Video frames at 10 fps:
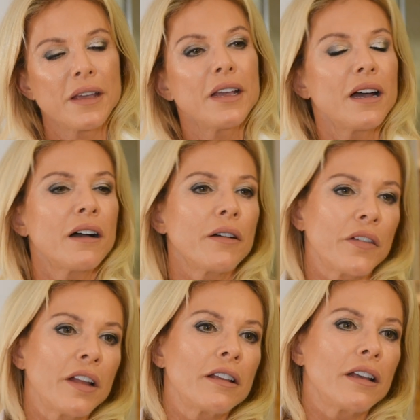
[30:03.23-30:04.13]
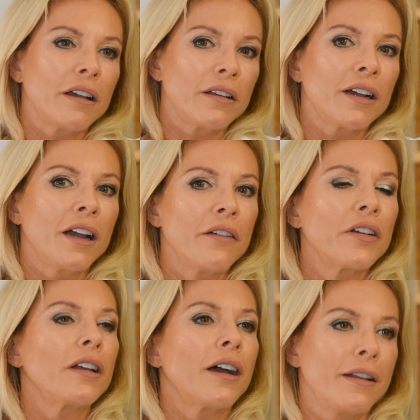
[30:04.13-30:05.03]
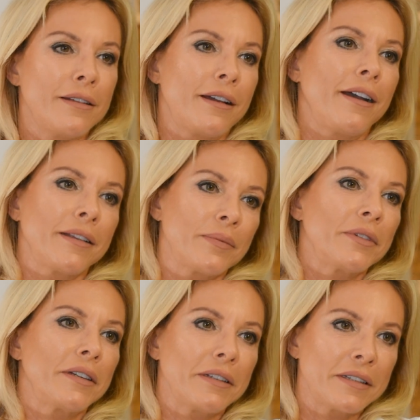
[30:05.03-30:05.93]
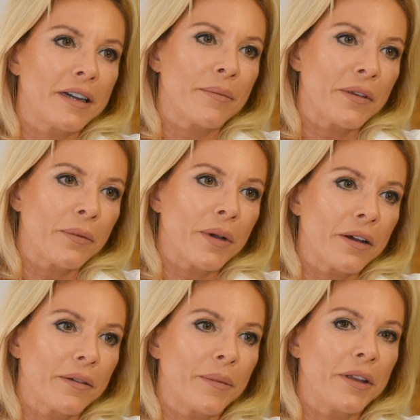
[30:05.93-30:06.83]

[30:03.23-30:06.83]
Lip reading: I have a husband at the time as well. Yeah.